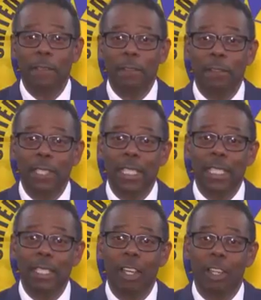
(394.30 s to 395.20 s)

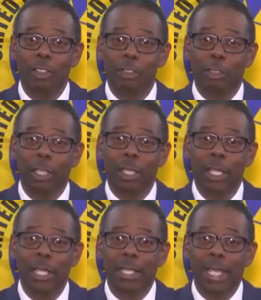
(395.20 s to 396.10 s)
1,500
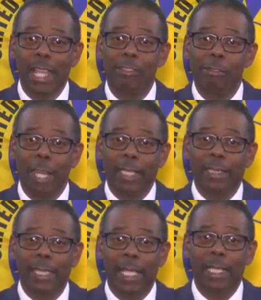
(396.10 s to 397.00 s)

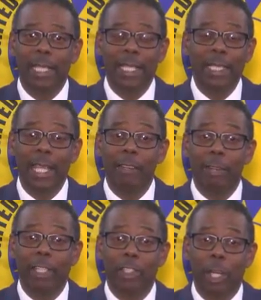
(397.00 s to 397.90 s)
direct and
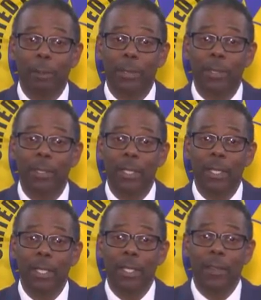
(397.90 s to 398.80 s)
indirect jobs.
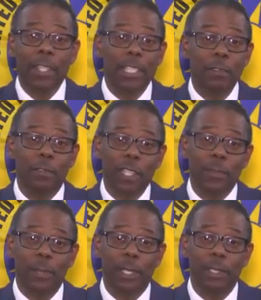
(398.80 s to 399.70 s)
This
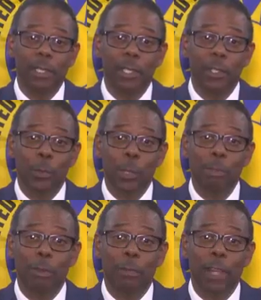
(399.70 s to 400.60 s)
investment
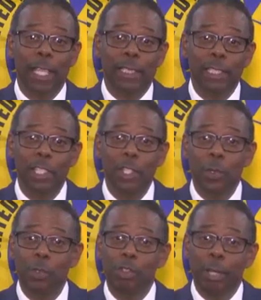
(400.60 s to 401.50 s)
will reflect
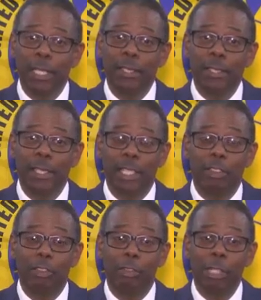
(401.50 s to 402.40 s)
new trends
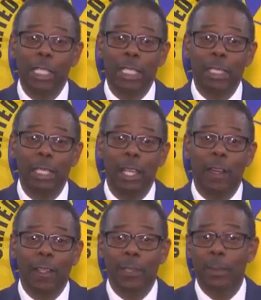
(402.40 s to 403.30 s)
in green
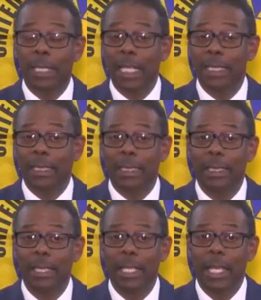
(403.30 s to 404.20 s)

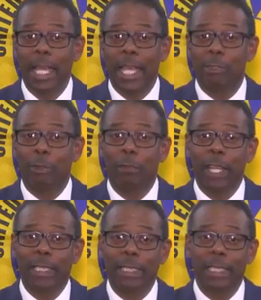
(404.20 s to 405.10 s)
hospitality as
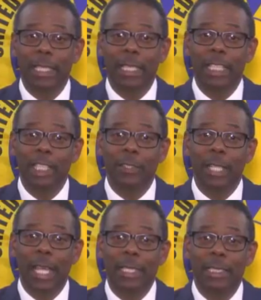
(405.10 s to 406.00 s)
reflected in the
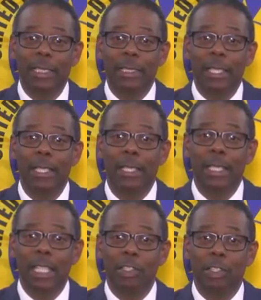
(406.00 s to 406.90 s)
United
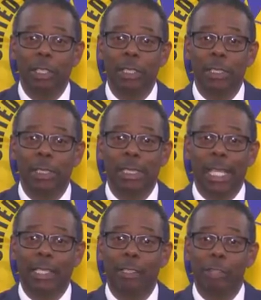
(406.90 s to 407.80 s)
Nations
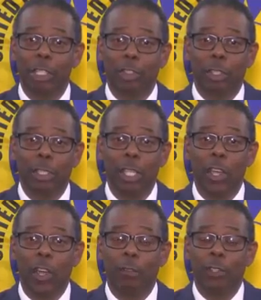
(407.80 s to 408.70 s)
Declaration
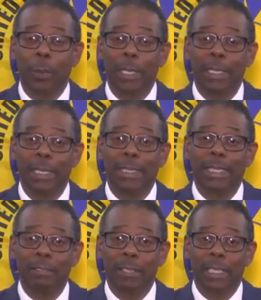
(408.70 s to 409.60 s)
of
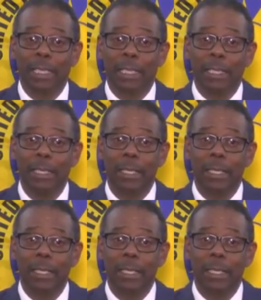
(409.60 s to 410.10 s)
2017,